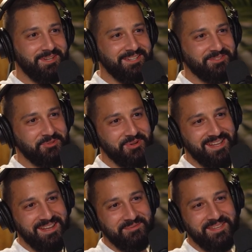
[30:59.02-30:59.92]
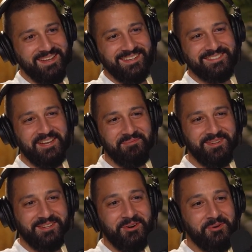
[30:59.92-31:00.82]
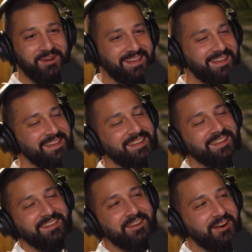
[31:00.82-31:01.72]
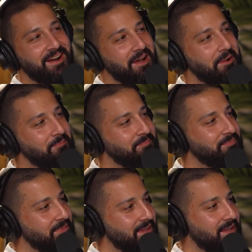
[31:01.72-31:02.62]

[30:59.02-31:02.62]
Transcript: anybody at 2 a.m., they'll tell me to go away. No,